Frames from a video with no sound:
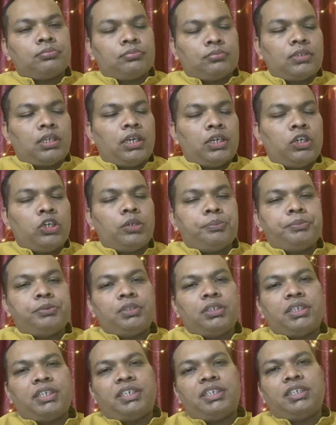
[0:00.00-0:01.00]
I hope you're
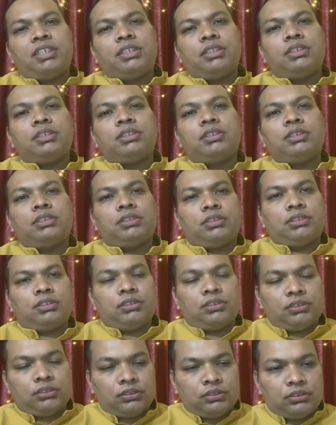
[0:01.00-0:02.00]
getting
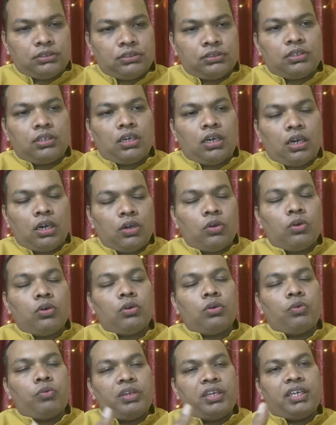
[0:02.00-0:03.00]
how
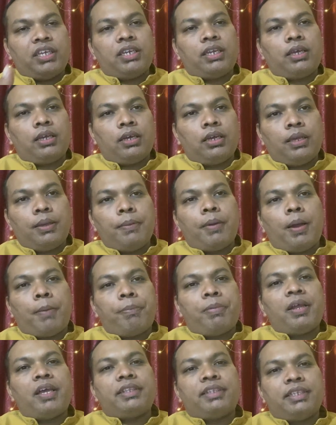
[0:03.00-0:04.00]
we can
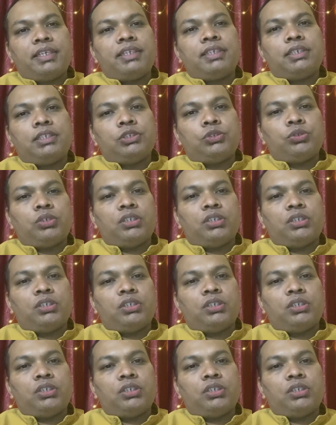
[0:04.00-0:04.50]
apply things into our